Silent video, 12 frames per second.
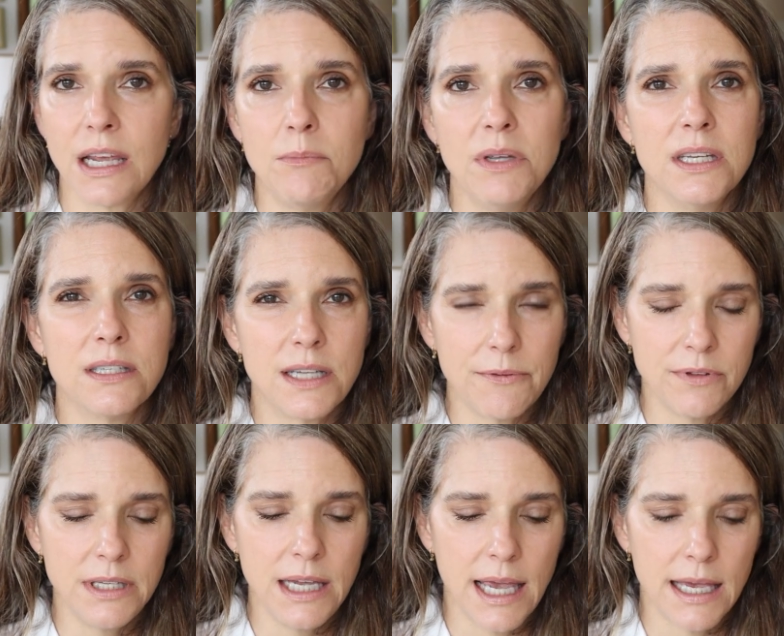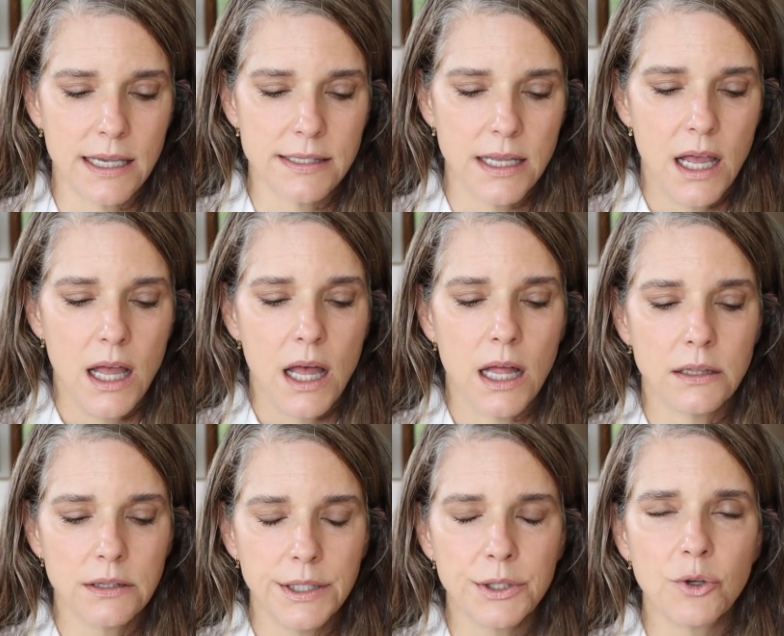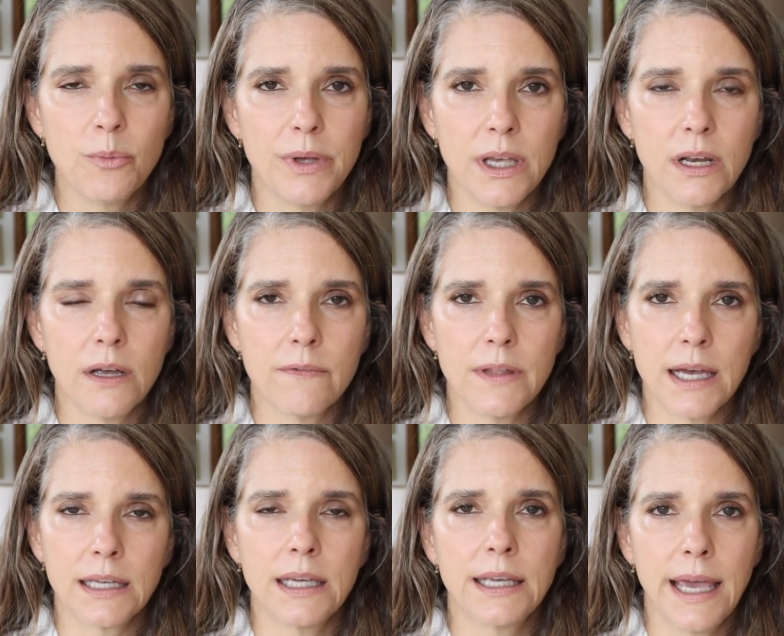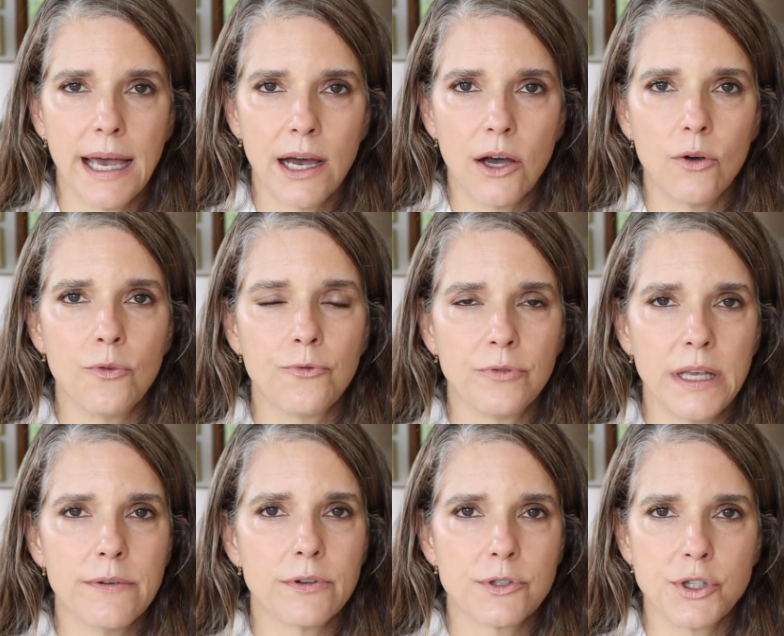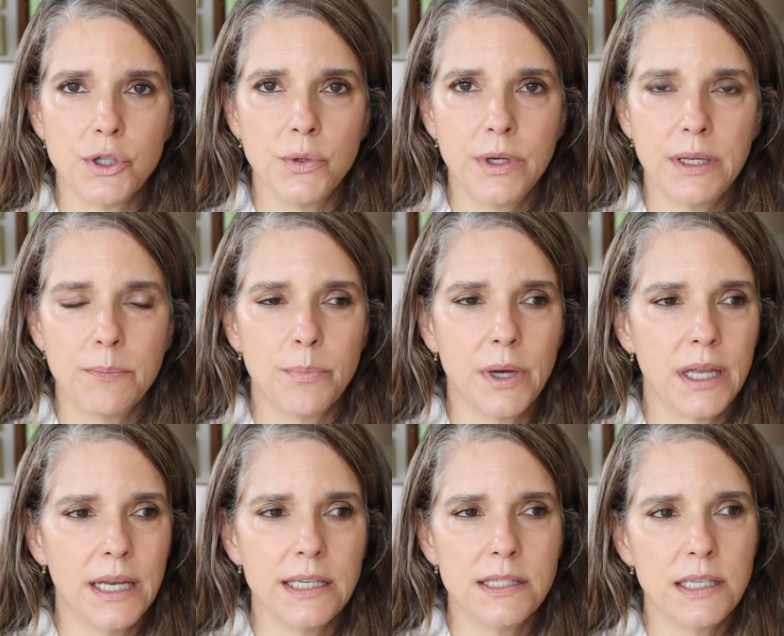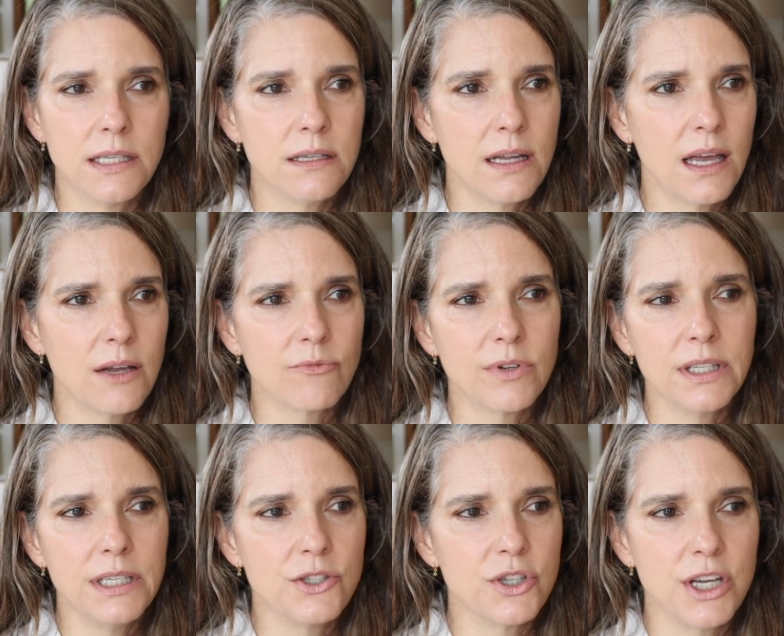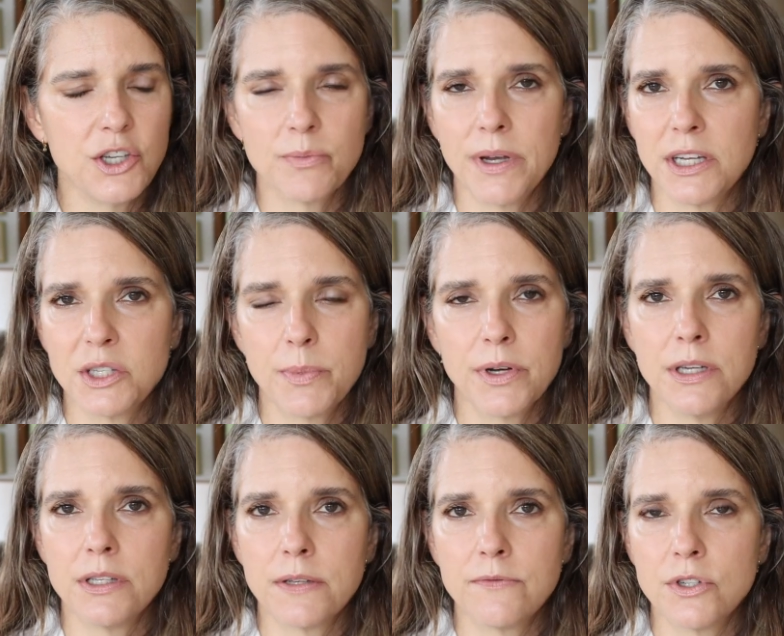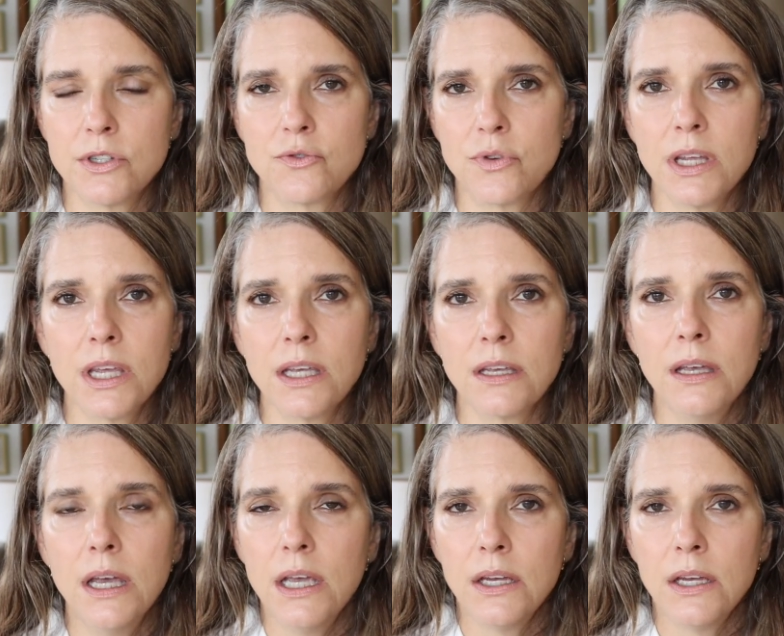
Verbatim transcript: I mean, it definitely has a little bit of that cacao flavor to it, but it did not really change my experience of just drinking,